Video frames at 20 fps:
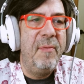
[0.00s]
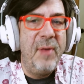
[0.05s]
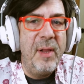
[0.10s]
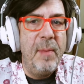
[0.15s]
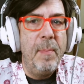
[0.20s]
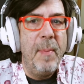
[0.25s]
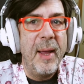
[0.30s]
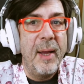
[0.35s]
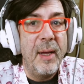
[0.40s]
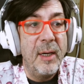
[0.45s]

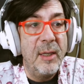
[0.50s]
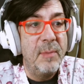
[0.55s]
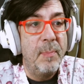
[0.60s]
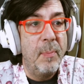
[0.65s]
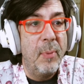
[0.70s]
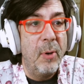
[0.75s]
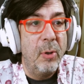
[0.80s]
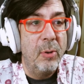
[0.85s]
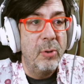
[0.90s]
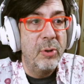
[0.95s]
feedback
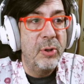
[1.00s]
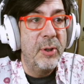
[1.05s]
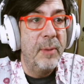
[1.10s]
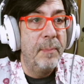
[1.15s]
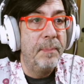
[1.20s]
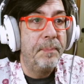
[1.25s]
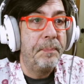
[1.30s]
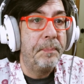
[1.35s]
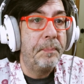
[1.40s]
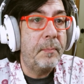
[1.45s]
response,
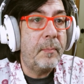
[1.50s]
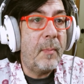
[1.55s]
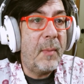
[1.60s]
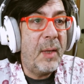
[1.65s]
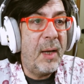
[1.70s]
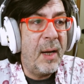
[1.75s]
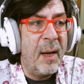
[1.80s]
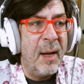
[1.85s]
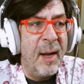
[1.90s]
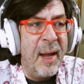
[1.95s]

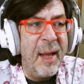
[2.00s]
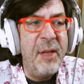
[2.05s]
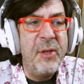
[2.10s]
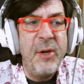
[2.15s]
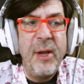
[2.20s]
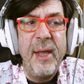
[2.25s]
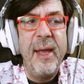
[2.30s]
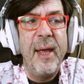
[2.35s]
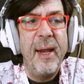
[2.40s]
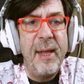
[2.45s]
like
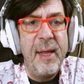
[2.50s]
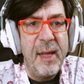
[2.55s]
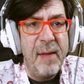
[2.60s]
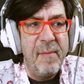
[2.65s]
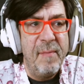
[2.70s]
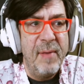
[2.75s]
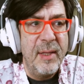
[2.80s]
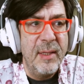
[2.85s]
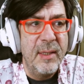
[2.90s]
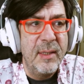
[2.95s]
triggering
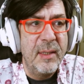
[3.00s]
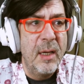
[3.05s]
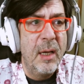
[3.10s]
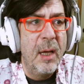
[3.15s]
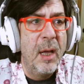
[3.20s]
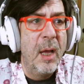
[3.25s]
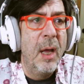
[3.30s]
events.